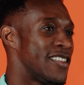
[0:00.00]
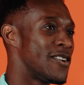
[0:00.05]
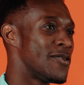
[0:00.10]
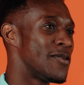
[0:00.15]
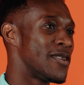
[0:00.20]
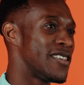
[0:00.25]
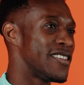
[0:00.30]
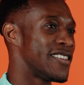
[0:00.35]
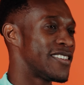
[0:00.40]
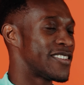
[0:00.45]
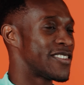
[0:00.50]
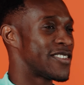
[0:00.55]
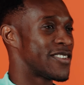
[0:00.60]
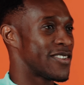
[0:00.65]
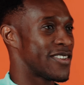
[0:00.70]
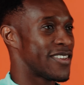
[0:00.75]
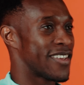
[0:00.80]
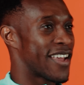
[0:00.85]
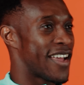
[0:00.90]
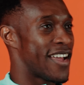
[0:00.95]
You know, when you just
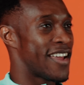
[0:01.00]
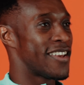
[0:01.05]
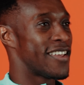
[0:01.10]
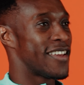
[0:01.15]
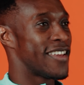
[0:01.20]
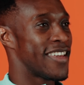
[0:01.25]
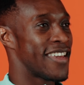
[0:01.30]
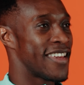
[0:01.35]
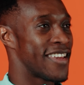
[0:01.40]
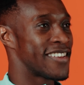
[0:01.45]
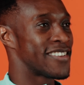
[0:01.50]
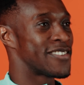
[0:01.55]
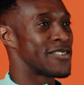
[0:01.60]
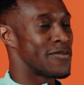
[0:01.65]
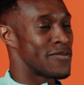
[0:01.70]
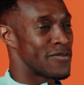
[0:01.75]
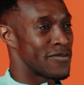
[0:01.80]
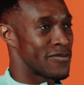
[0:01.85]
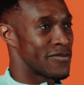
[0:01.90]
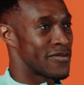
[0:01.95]
kind of hear
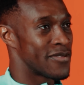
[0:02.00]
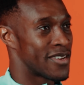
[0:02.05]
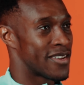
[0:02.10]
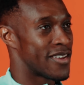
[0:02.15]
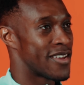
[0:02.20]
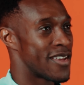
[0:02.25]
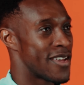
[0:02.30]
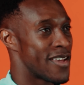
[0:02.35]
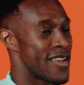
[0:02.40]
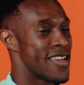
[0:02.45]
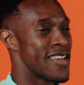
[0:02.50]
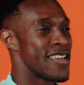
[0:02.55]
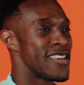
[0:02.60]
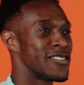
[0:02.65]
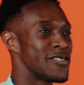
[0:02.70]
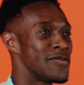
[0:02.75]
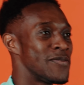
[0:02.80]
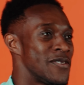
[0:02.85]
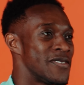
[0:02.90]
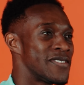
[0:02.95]
some uh, hear
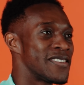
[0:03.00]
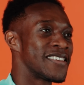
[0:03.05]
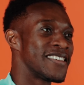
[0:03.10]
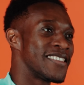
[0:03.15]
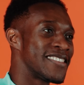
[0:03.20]
some music,